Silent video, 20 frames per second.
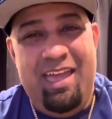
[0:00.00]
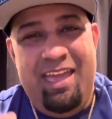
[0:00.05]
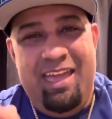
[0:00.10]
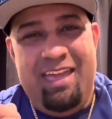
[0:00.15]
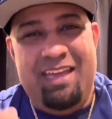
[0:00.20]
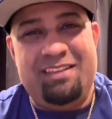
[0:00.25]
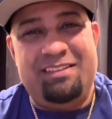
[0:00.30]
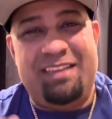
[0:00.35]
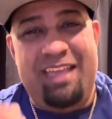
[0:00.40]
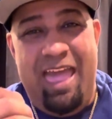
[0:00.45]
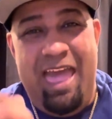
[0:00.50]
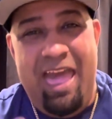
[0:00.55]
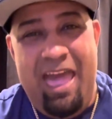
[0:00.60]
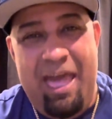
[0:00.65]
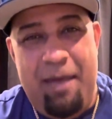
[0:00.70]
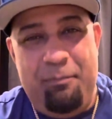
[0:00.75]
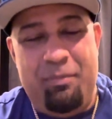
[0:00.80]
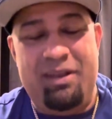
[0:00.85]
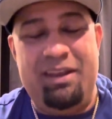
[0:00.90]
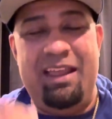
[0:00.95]
is it
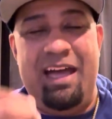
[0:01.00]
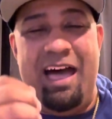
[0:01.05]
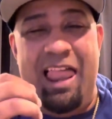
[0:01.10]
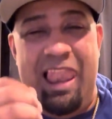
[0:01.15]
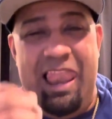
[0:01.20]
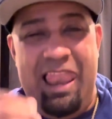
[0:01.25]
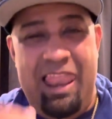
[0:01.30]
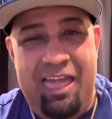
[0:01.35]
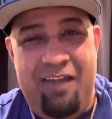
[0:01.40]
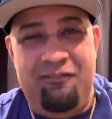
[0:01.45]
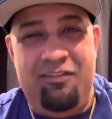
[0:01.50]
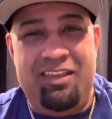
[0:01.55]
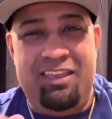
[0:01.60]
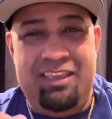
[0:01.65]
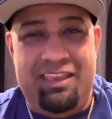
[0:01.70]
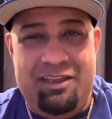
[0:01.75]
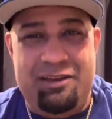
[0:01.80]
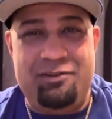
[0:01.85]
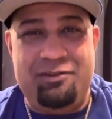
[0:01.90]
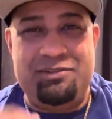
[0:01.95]
happened
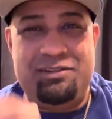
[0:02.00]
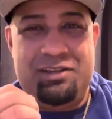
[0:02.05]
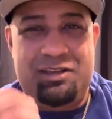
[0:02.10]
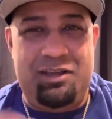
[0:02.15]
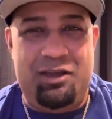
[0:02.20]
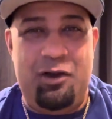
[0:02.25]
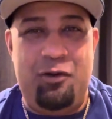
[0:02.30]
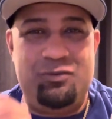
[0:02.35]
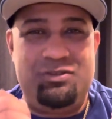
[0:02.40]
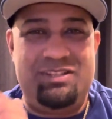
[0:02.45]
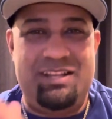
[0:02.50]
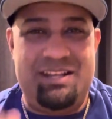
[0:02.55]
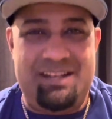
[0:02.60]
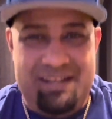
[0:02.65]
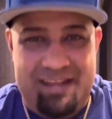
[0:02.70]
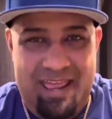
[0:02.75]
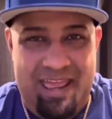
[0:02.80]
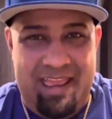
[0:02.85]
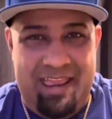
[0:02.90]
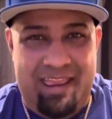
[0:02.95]
11 years ago
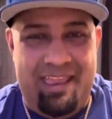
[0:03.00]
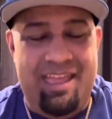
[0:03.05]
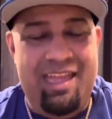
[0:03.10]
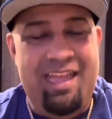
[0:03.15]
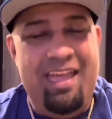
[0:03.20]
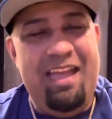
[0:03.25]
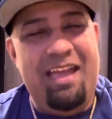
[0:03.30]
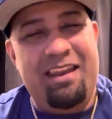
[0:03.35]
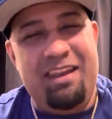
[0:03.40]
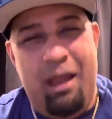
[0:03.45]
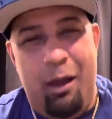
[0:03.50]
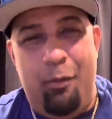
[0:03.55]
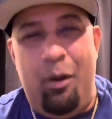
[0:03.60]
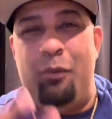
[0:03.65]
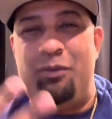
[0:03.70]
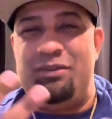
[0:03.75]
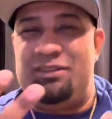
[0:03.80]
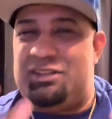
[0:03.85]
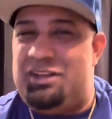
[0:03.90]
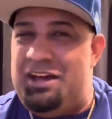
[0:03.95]
today. Now, I
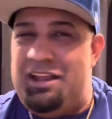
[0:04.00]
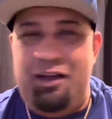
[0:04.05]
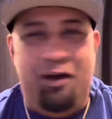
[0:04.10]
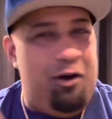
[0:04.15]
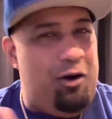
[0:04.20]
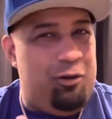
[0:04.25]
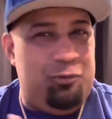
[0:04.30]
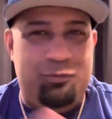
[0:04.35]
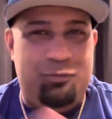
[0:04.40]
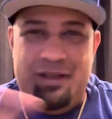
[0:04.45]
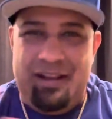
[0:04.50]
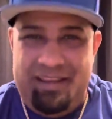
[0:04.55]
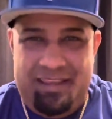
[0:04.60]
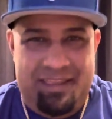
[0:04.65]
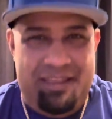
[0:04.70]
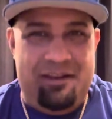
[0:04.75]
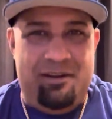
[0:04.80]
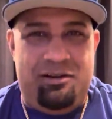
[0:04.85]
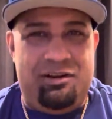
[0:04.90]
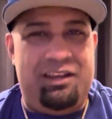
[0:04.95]
was gonna already
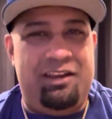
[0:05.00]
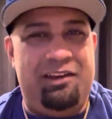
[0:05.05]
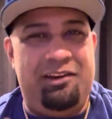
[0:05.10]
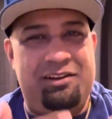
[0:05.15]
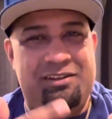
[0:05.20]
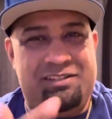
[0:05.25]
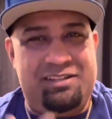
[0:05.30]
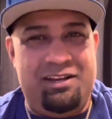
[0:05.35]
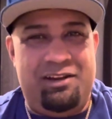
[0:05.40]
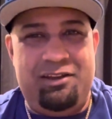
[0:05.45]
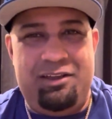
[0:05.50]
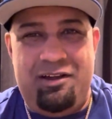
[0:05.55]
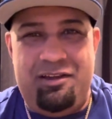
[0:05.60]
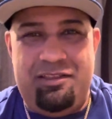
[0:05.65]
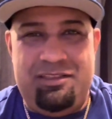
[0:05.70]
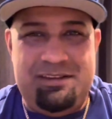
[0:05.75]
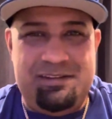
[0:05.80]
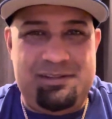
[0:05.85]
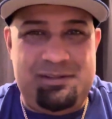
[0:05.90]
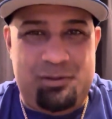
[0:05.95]
get on here and tell y'all
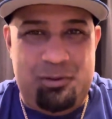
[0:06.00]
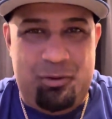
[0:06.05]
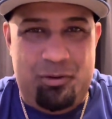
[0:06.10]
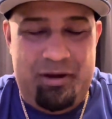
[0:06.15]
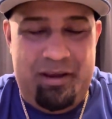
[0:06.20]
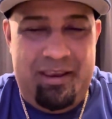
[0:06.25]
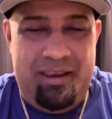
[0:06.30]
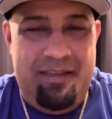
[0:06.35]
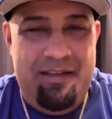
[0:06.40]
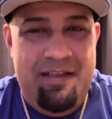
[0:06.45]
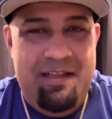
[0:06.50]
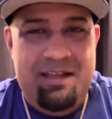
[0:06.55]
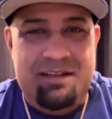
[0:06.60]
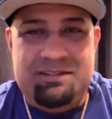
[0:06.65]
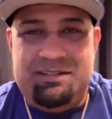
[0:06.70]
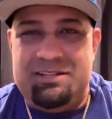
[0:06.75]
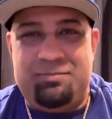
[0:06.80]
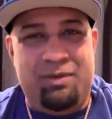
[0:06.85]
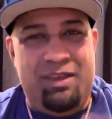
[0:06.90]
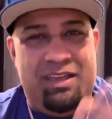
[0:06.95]
this story
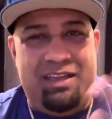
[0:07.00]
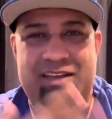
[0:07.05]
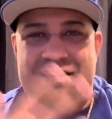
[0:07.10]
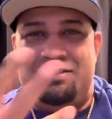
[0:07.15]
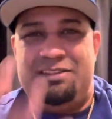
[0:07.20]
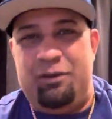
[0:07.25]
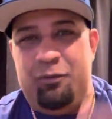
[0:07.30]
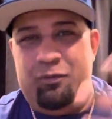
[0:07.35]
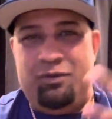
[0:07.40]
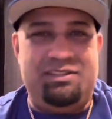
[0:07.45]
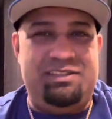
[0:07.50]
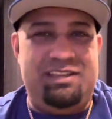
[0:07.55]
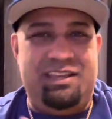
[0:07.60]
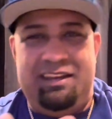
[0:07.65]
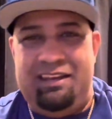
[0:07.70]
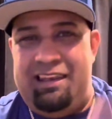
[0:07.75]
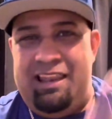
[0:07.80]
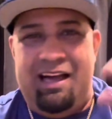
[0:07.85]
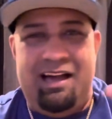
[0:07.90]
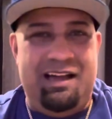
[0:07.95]
just because it was
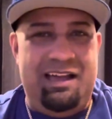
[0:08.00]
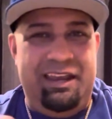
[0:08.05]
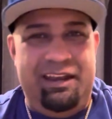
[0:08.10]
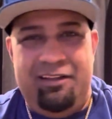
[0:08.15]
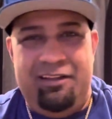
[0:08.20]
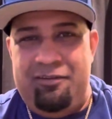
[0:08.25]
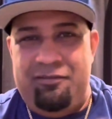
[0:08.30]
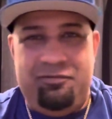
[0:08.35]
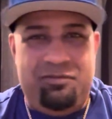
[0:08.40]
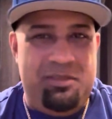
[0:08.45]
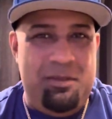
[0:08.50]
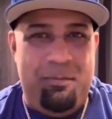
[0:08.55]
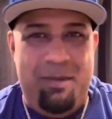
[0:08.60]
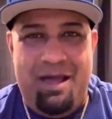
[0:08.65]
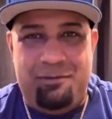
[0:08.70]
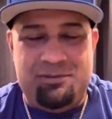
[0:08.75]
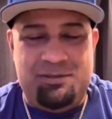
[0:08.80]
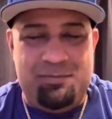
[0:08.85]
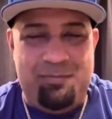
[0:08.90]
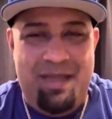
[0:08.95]
in line of the
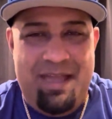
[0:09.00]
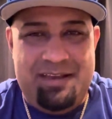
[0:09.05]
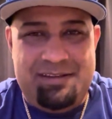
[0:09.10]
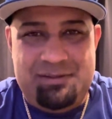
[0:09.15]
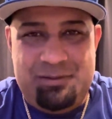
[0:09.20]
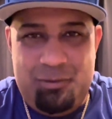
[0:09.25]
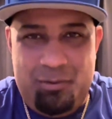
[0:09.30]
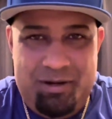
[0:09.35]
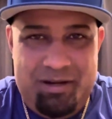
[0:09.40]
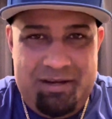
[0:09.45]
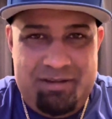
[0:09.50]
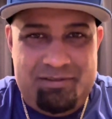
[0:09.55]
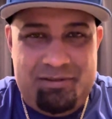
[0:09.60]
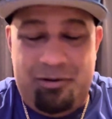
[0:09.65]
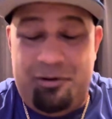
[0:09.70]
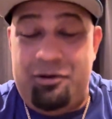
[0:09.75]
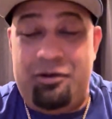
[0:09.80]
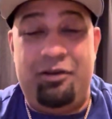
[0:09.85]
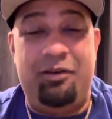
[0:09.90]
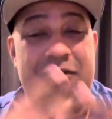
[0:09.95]
bounce back stories,
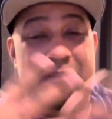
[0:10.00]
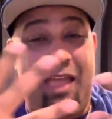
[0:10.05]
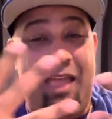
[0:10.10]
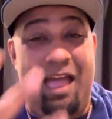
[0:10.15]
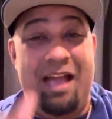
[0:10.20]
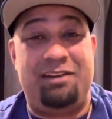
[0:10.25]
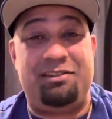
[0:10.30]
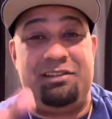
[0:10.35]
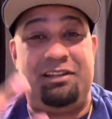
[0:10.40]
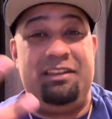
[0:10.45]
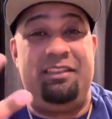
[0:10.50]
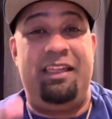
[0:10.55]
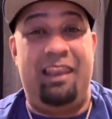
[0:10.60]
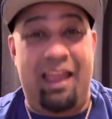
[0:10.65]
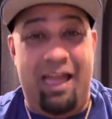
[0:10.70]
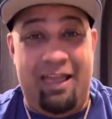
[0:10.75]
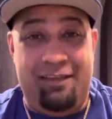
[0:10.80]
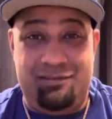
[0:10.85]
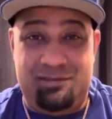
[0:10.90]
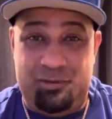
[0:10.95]
or actually the
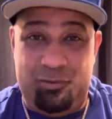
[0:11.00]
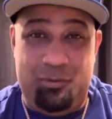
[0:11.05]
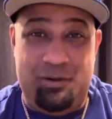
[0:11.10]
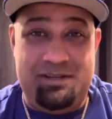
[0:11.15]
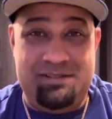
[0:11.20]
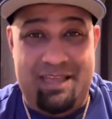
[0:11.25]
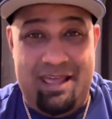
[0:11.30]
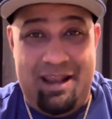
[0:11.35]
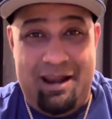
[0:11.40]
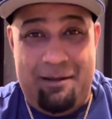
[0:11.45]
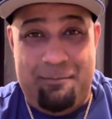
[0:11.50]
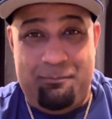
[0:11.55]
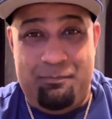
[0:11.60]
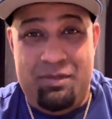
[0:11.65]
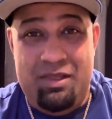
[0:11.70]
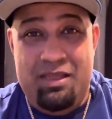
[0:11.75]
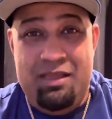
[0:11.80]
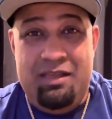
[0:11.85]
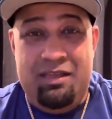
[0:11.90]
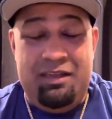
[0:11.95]
life stories that I'm
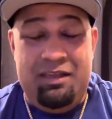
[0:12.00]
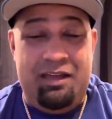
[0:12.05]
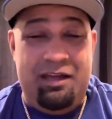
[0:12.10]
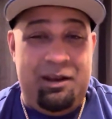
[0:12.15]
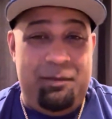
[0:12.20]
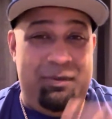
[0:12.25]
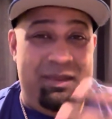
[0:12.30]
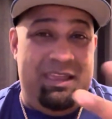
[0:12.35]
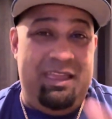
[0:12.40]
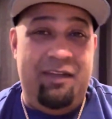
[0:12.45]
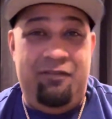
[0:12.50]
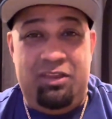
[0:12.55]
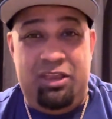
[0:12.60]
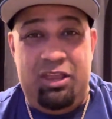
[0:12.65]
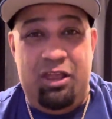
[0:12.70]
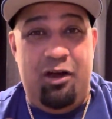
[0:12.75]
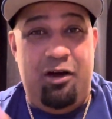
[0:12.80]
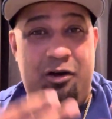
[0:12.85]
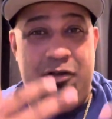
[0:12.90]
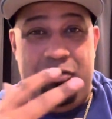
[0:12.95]
gonna be giving
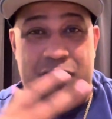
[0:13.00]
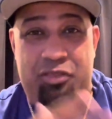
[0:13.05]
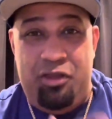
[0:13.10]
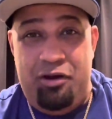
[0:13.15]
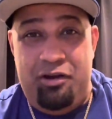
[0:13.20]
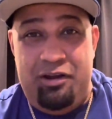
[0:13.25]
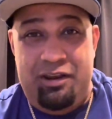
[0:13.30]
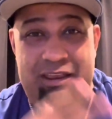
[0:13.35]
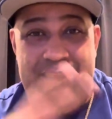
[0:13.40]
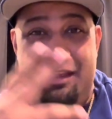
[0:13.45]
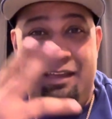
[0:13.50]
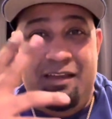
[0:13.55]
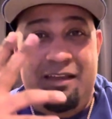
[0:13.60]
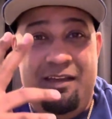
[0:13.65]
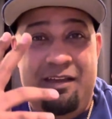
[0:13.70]
y'all 30